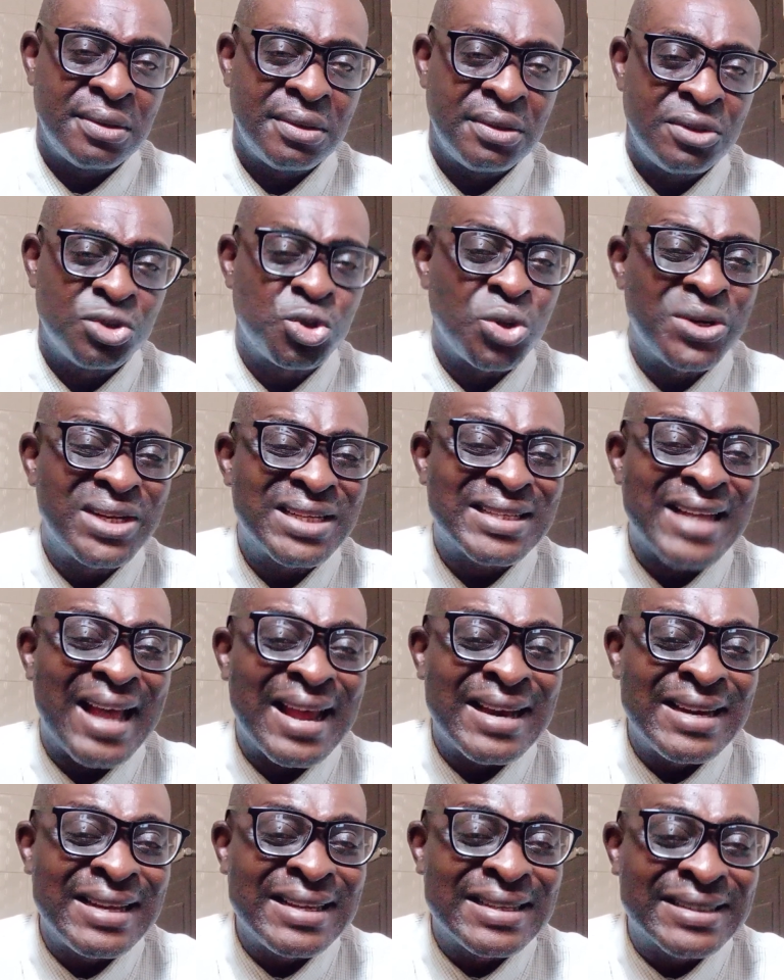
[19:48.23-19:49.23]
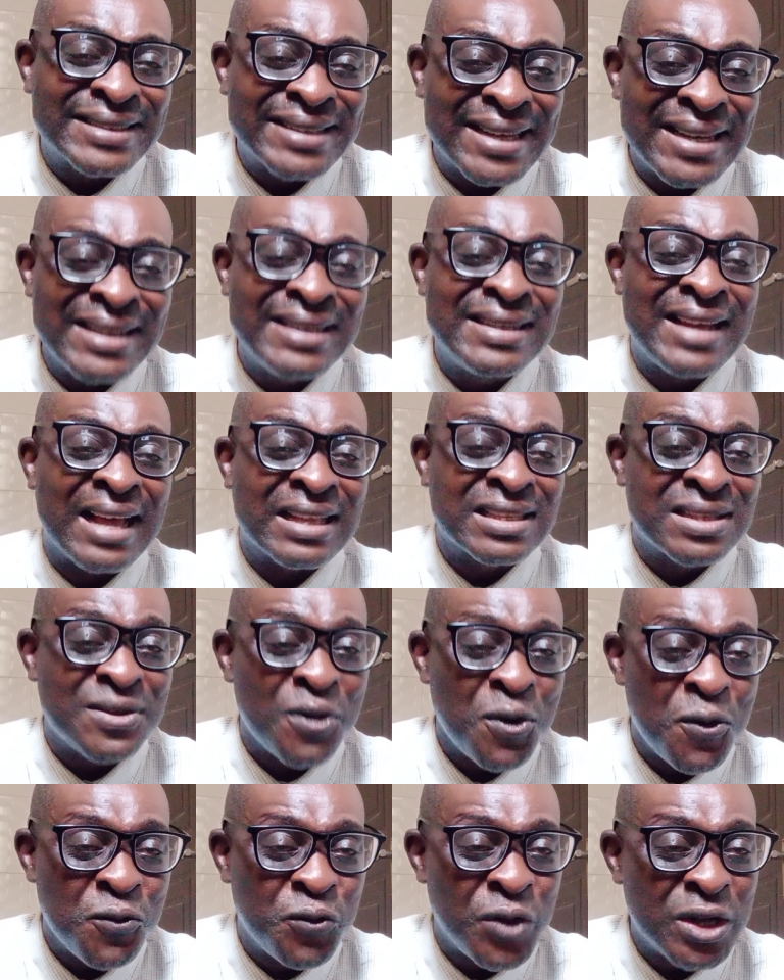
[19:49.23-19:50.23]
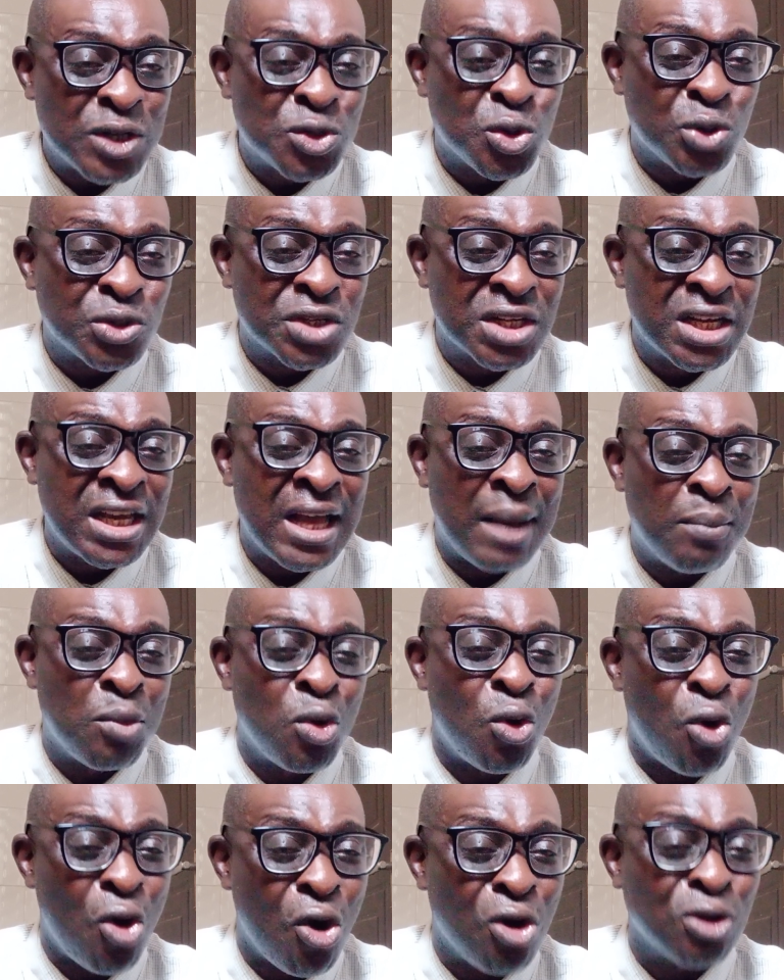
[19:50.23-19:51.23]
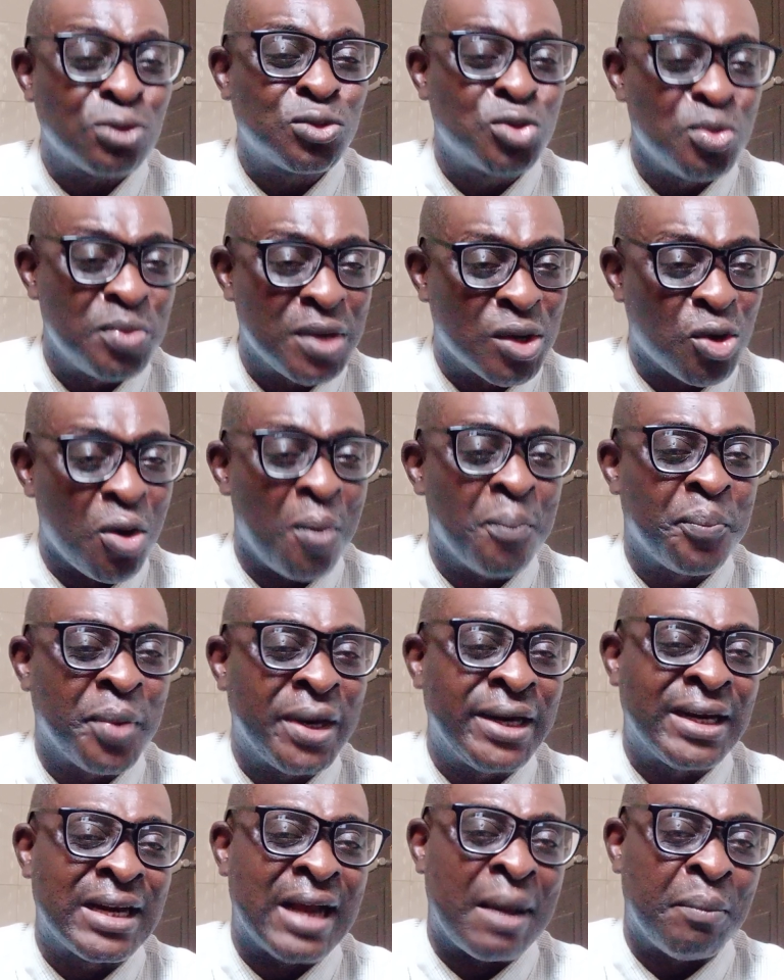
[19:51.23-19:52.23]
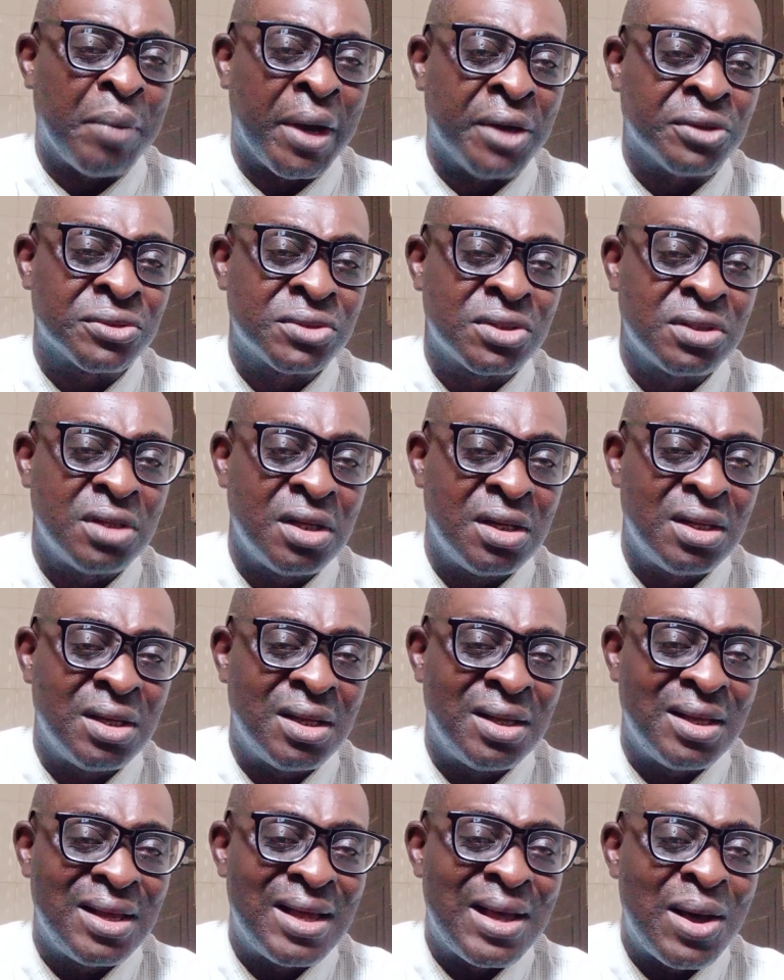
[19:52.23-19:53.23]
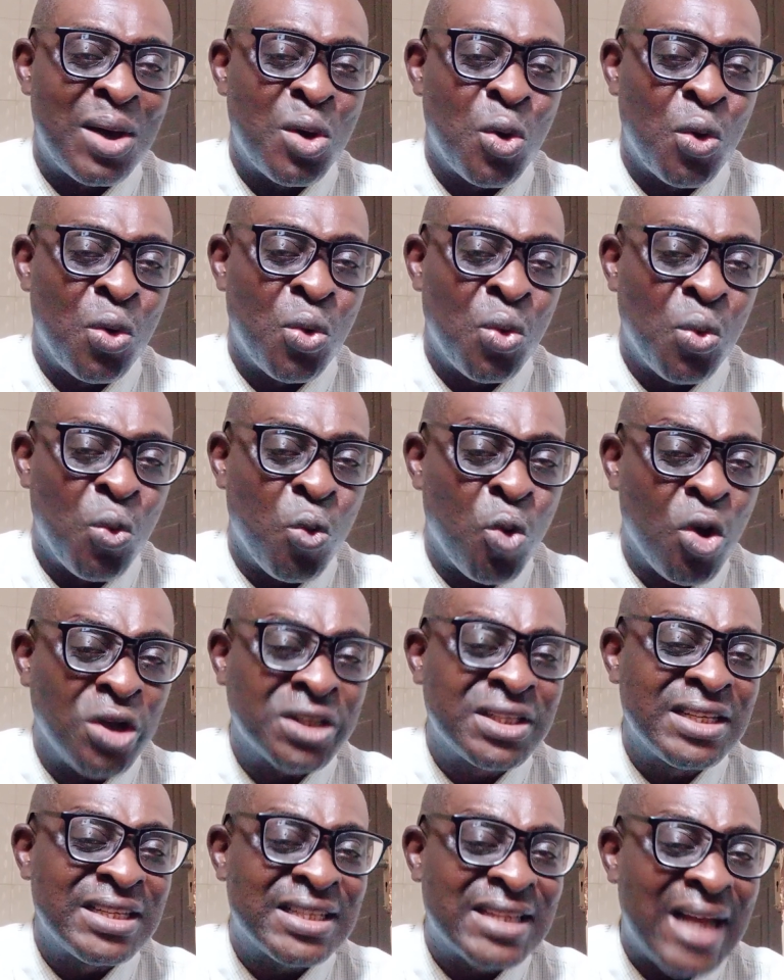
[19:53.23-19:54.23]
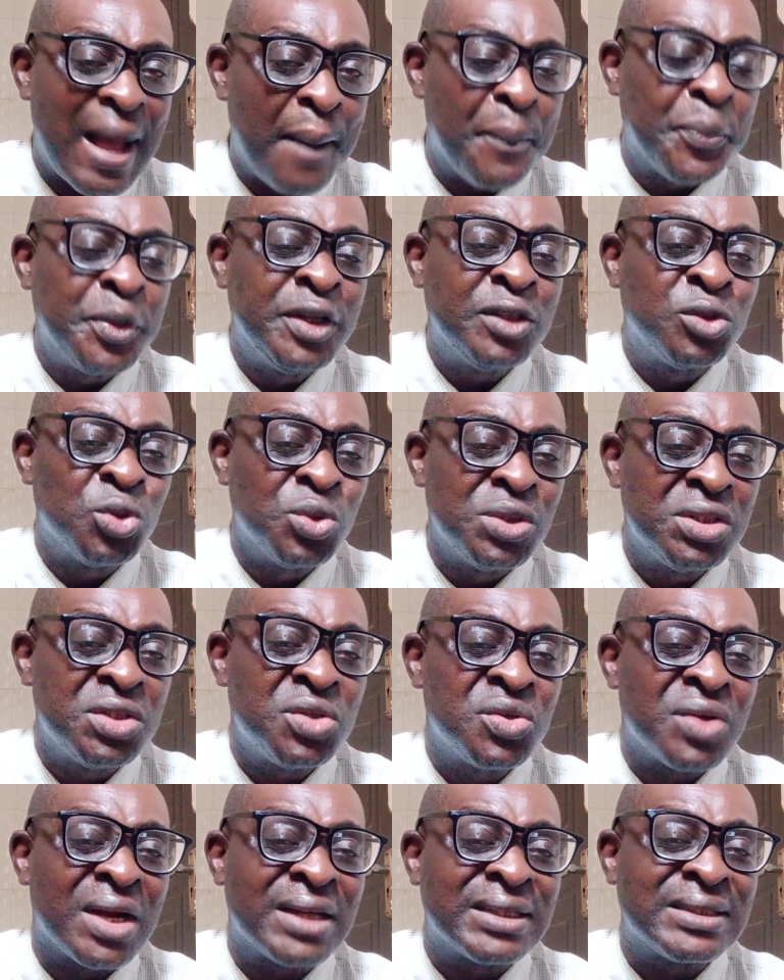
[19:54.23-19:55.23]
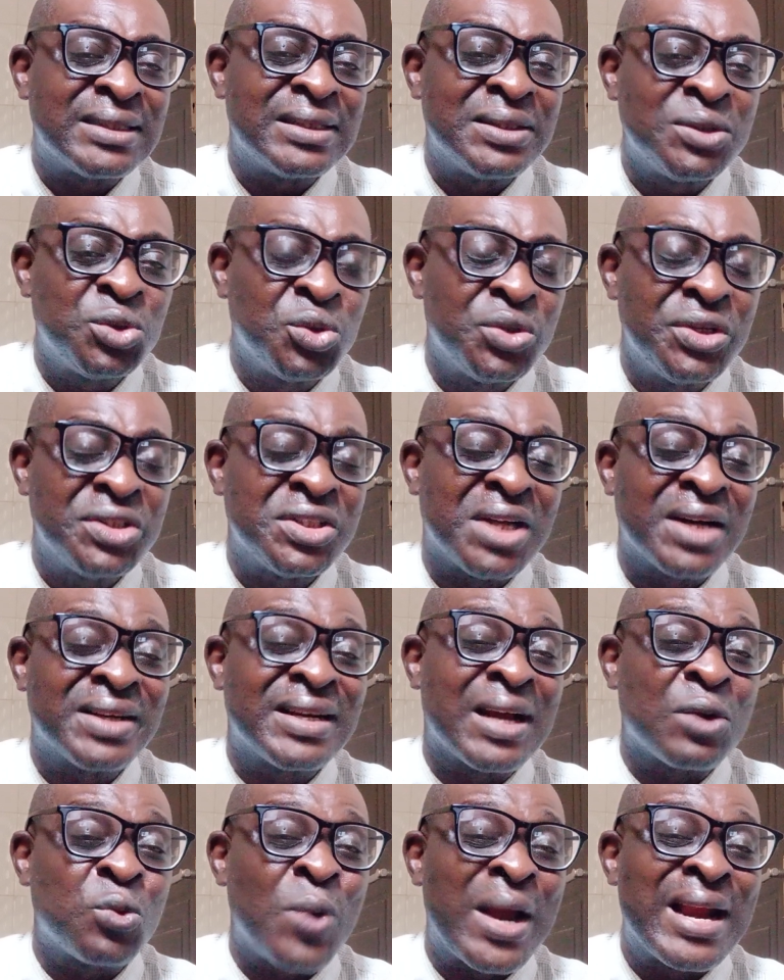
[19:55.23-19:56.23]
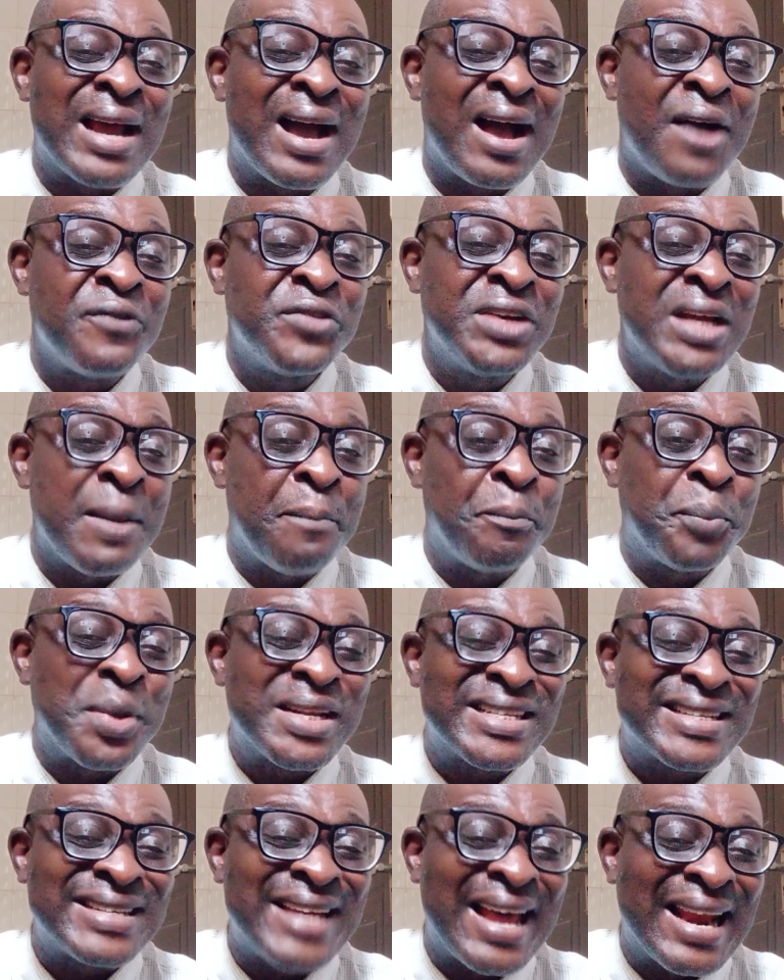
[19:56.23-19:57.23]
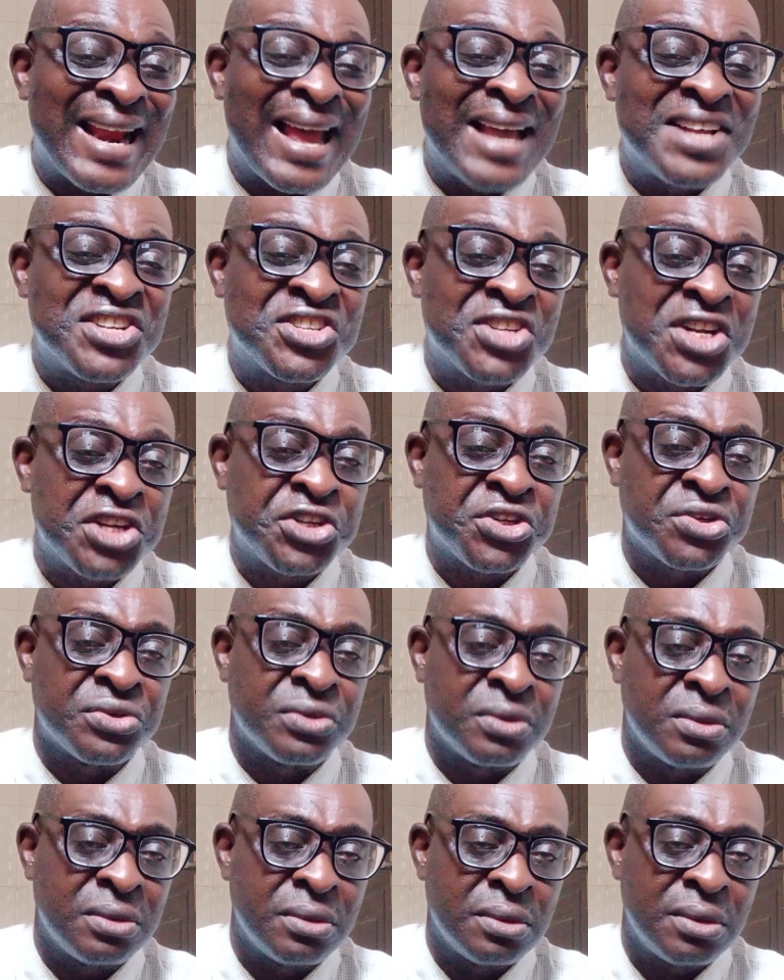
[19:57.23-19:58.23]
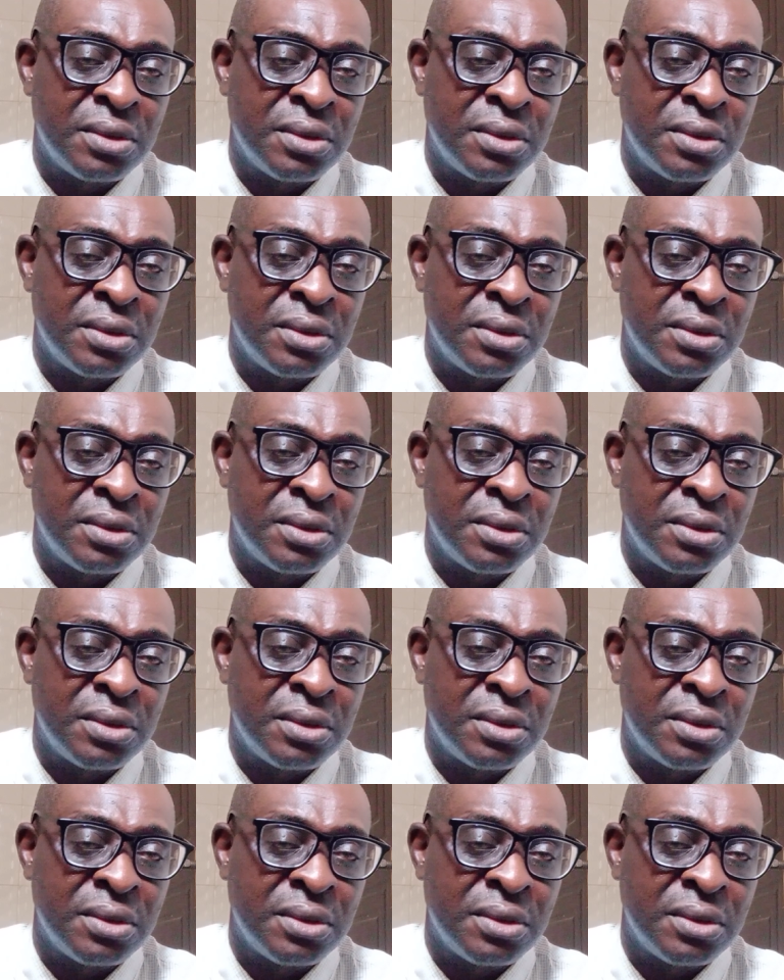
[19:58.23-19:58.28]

So these are the things that Festus Keyamo ought to be complaining about. What is happening to the judiciary that we are now having personalization